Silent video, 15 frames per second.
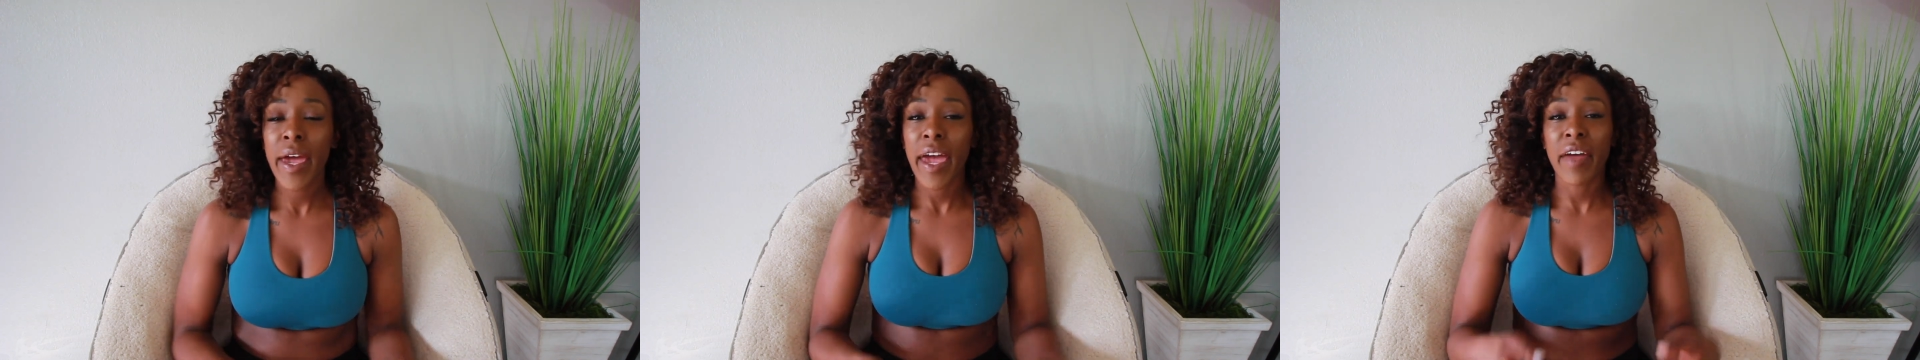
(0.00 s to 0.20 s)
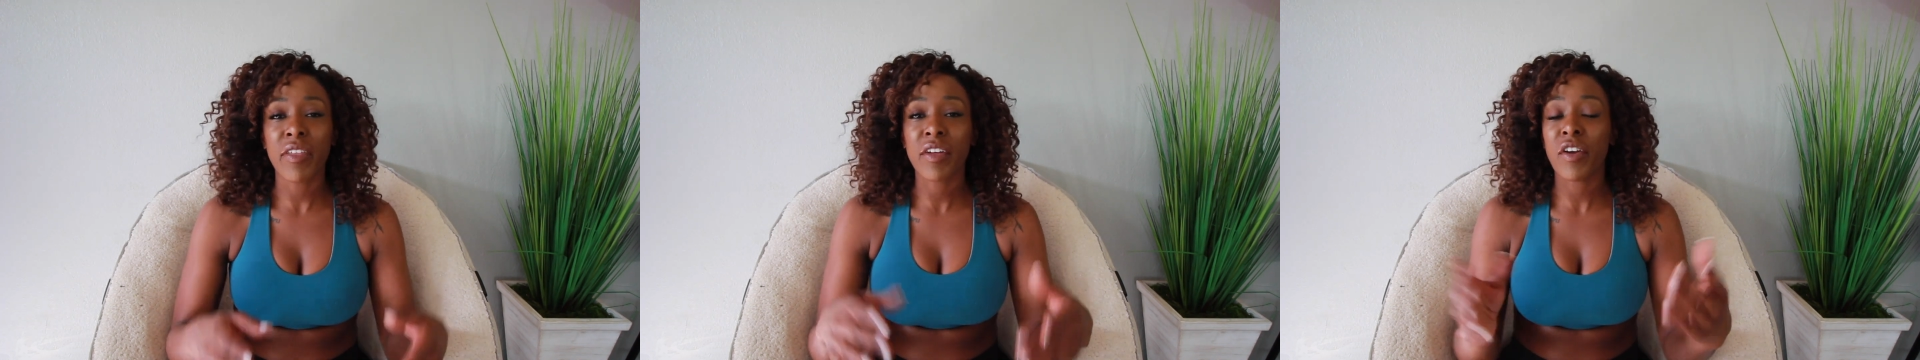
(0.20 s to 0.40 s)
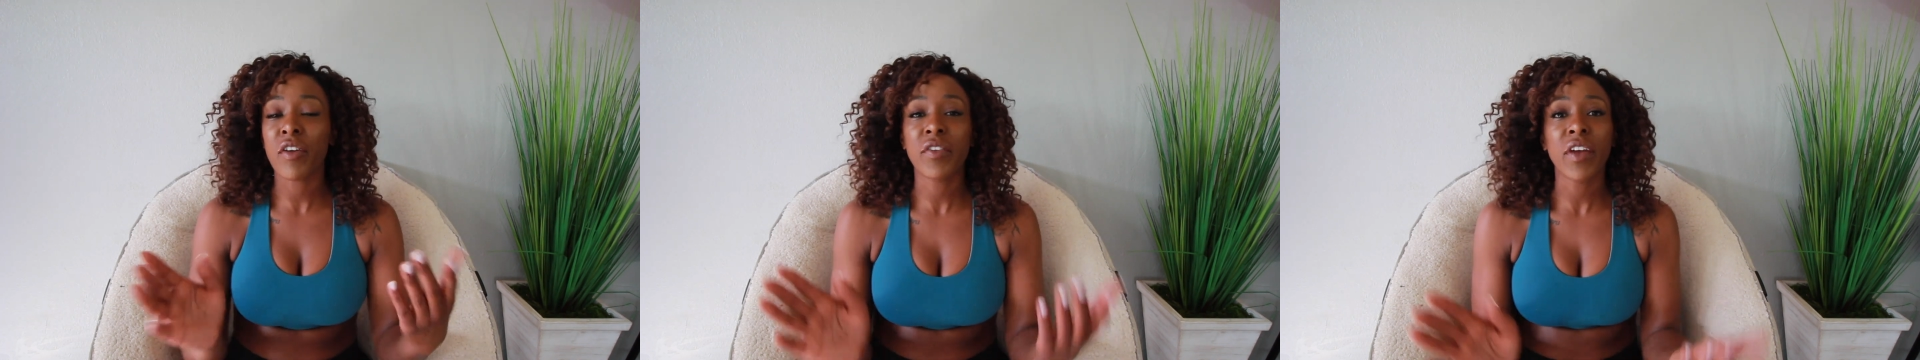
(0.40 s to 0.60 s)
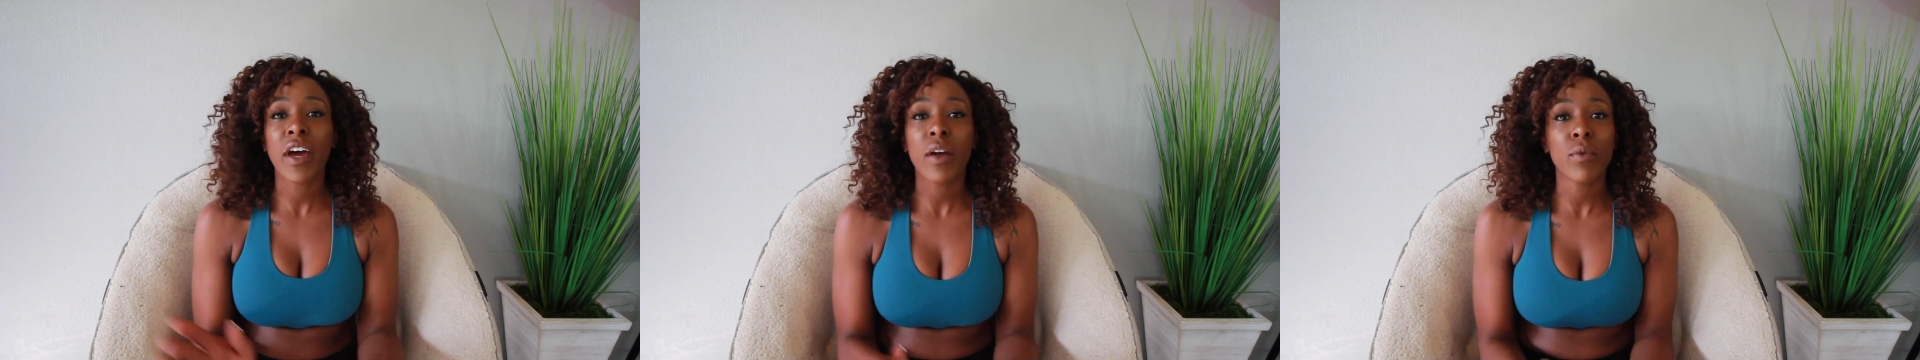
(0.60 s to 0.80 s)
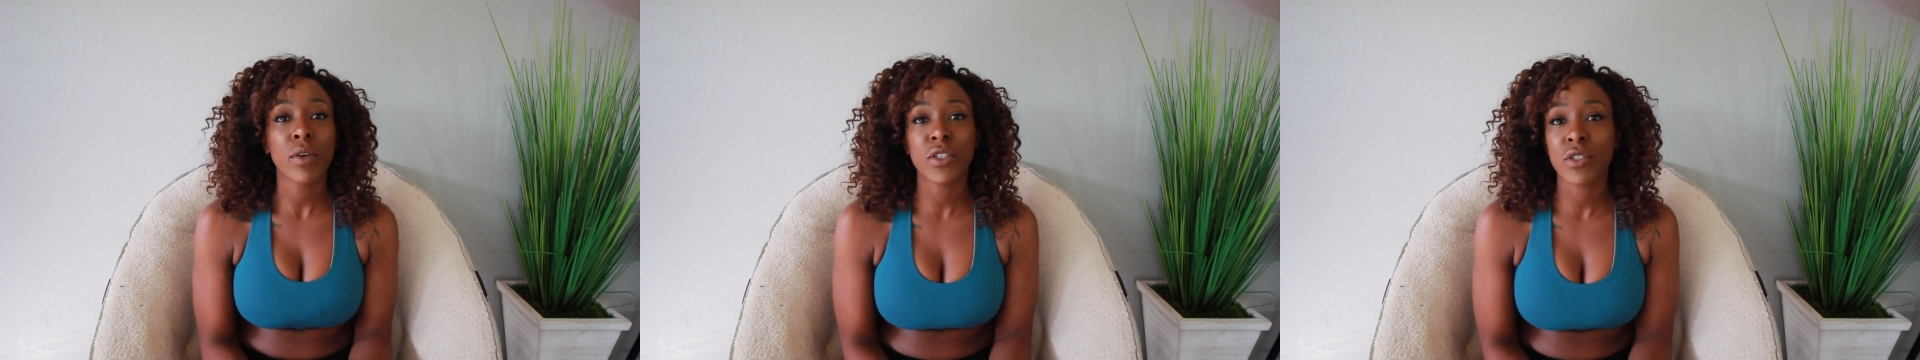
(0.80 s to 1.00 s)
and then you're
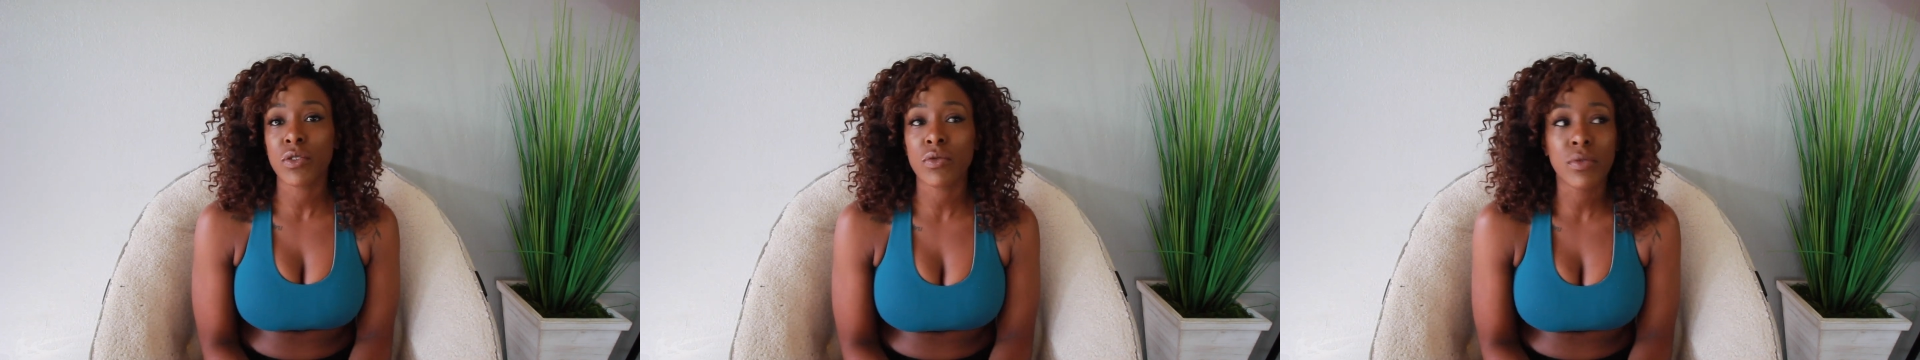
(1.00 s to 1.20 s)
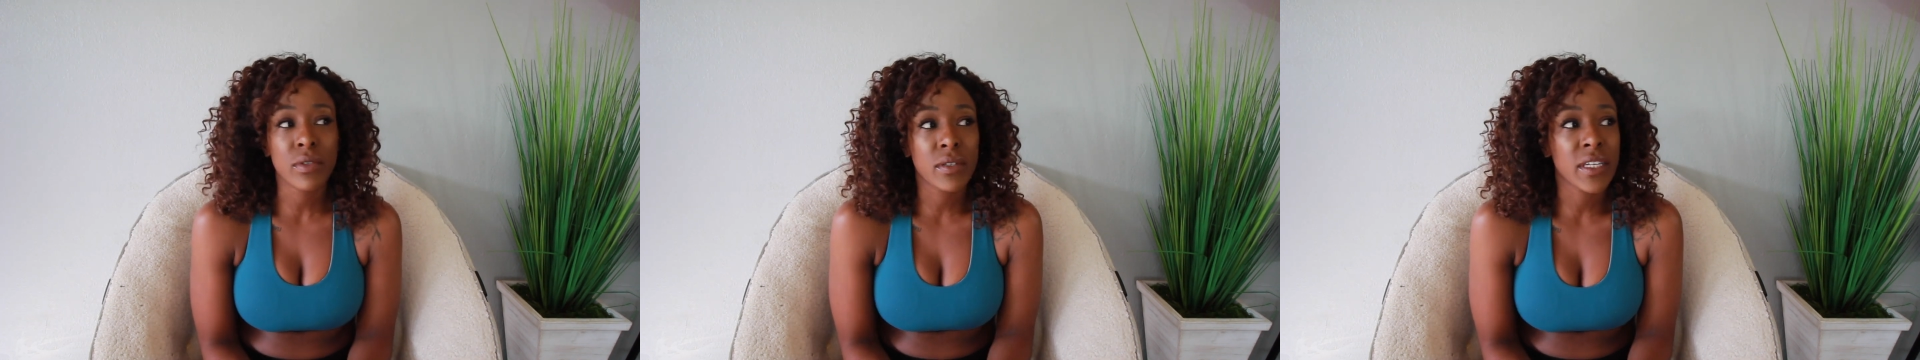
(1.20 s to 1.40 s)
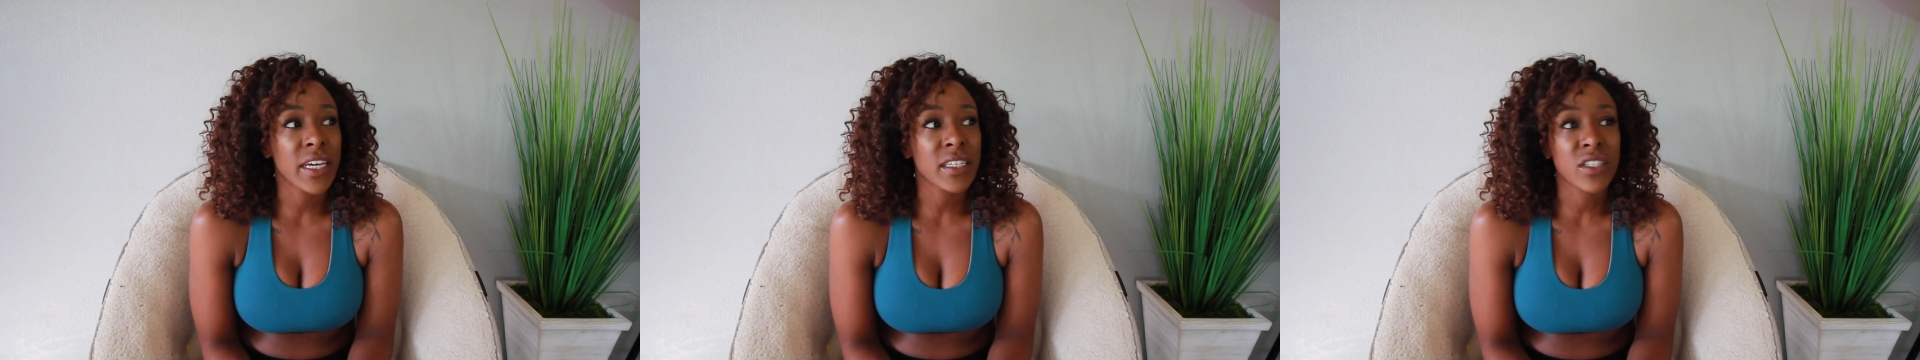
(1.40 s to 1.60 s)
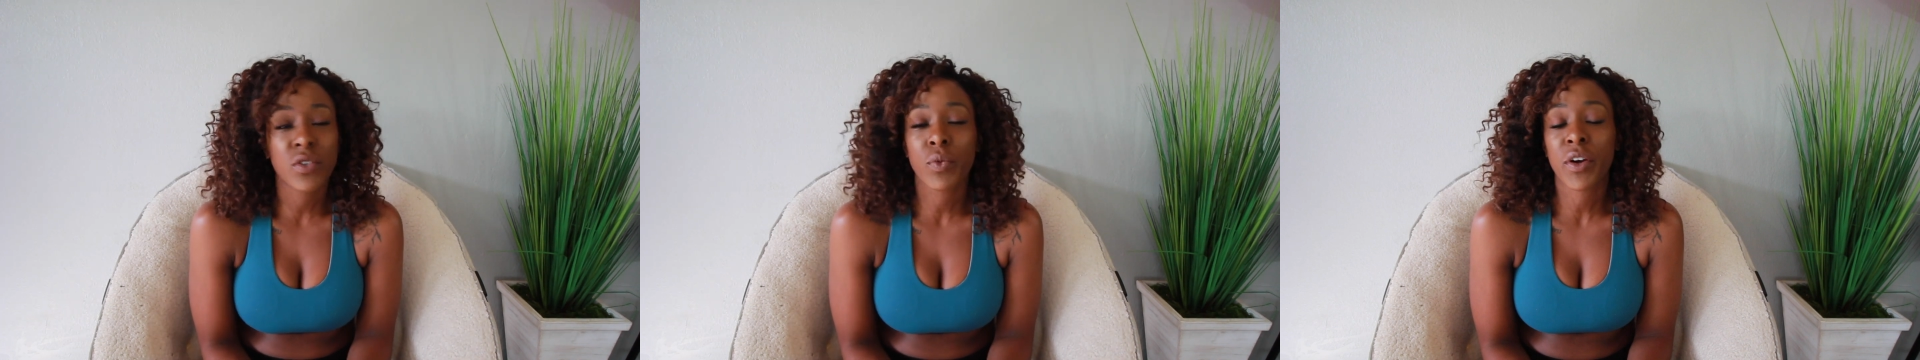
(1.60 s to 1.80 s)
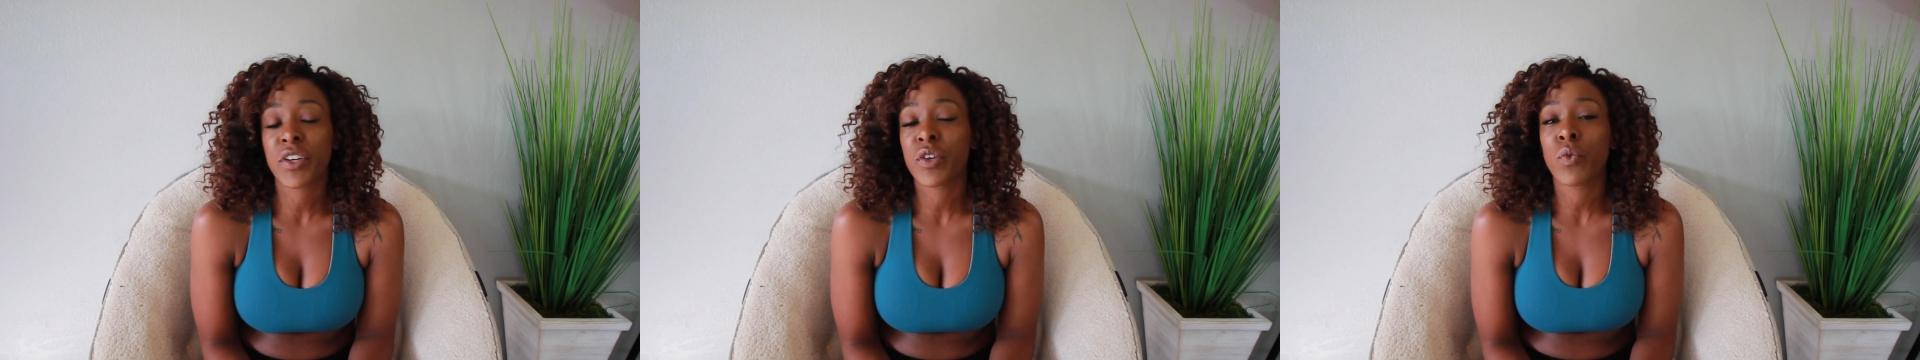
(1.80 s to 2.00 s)
done once you get to
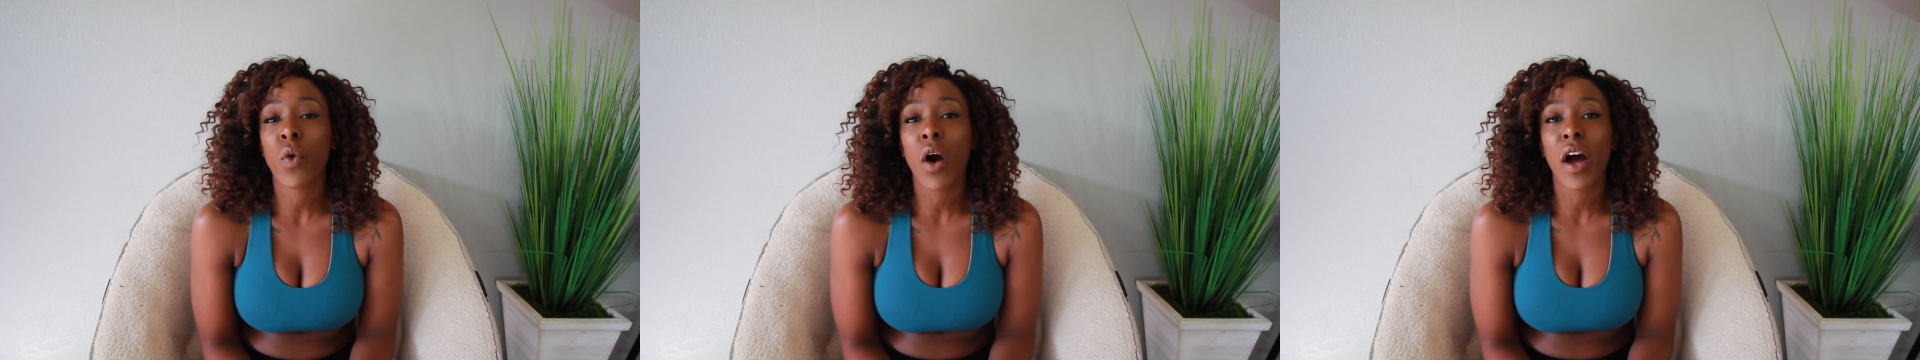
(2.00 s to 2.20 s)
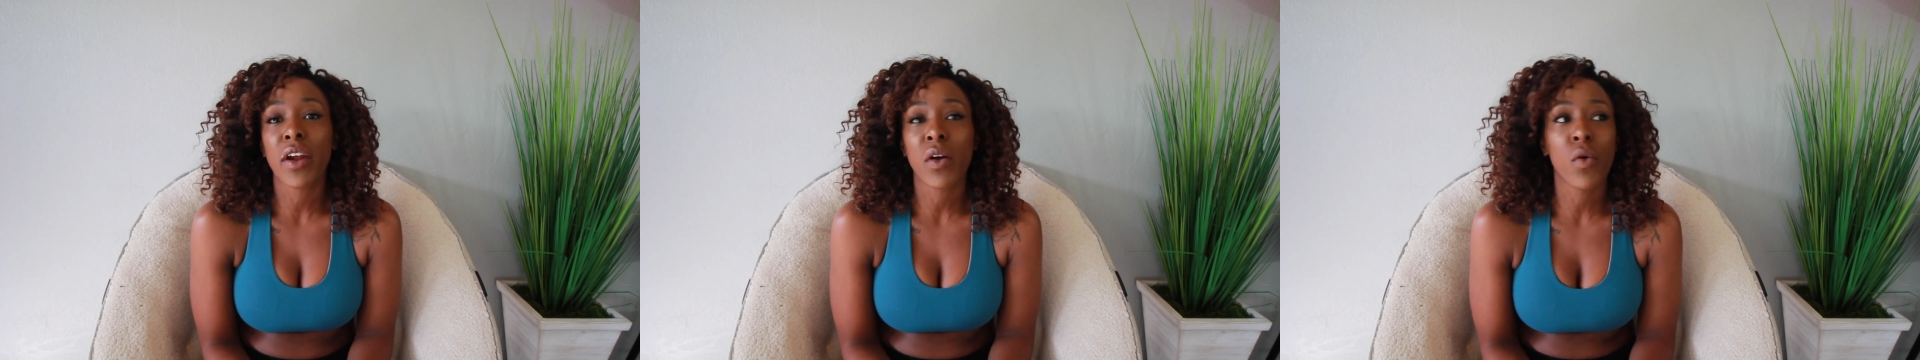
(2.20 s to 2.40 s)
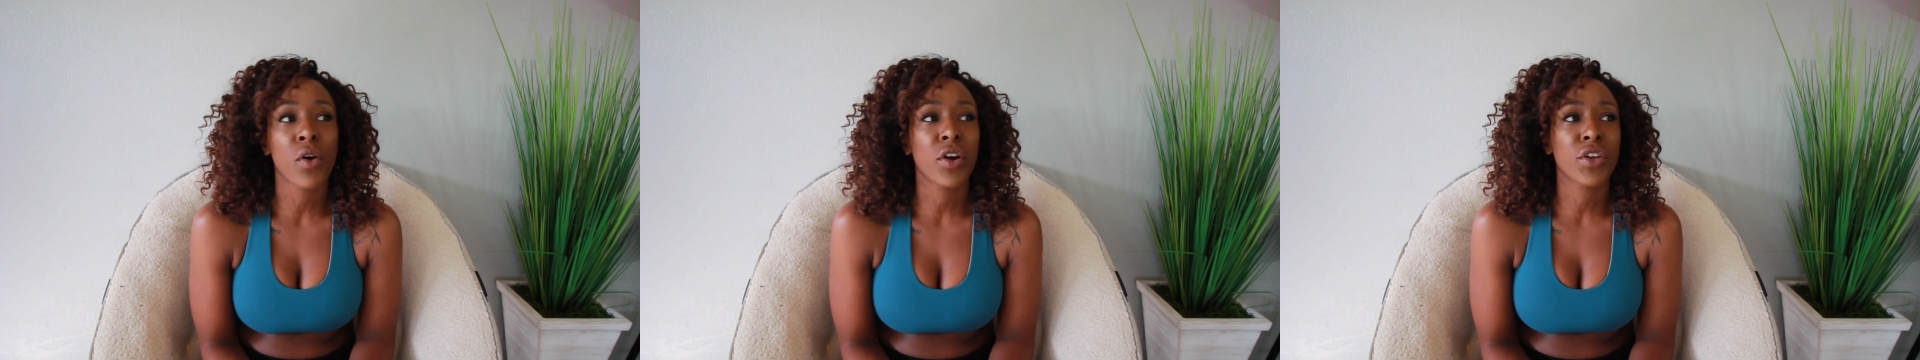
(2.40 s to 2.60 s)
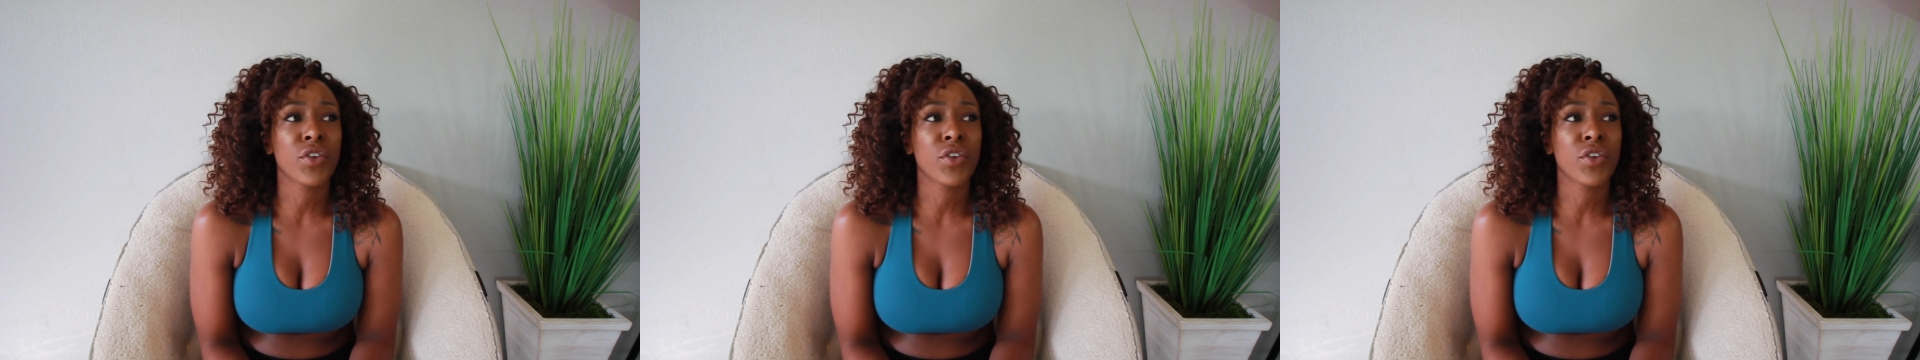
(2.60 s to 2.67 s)
where you want or